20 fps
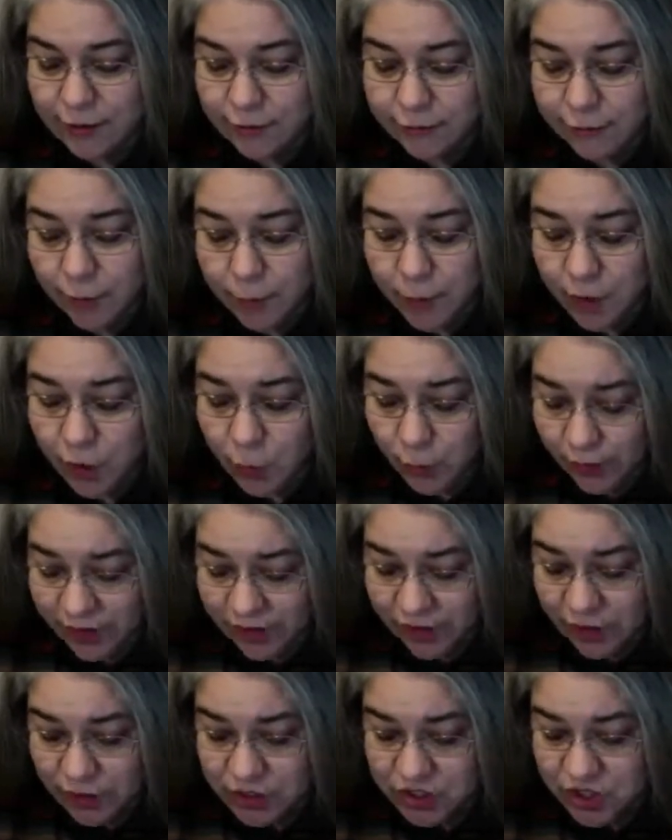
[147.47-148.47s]
From her
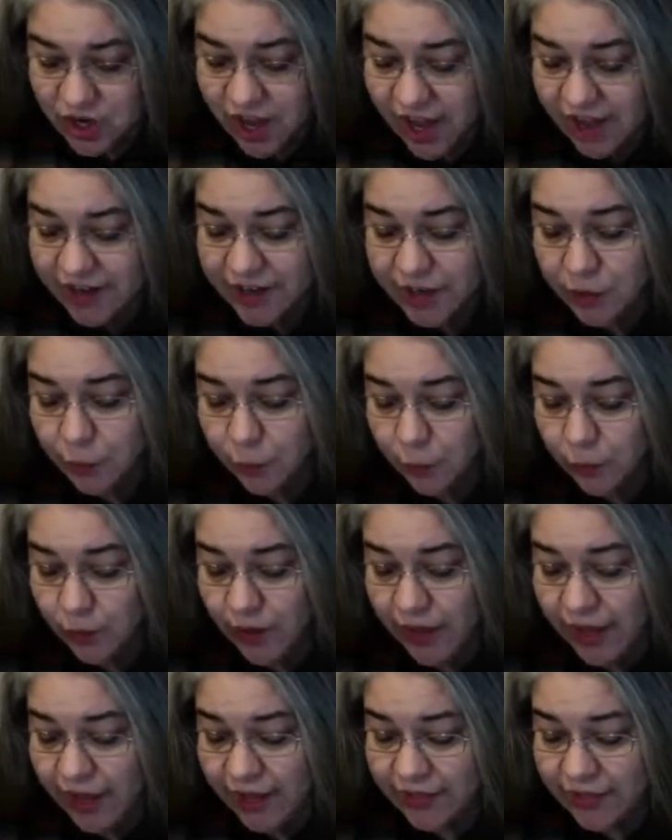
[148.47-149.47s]
window, Johanna
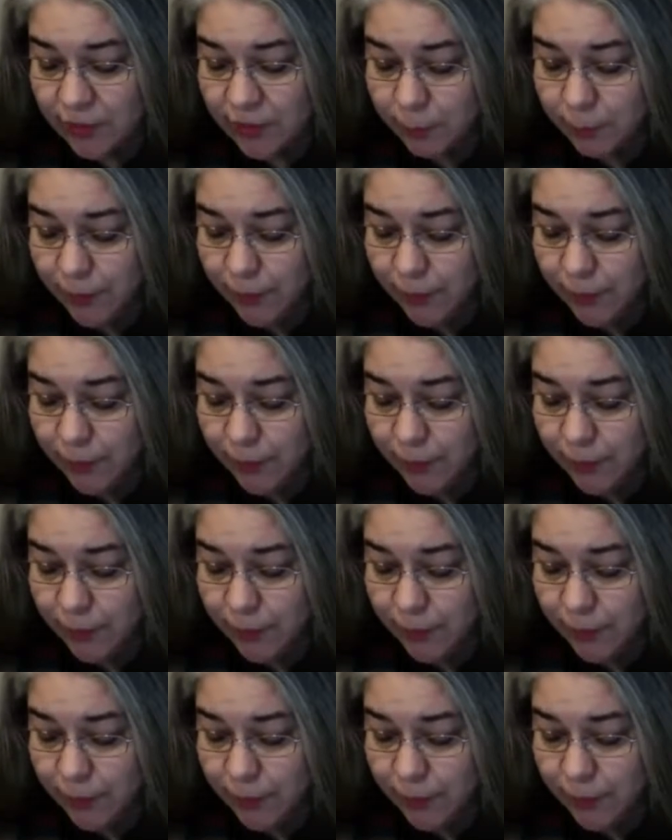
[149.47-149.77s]
had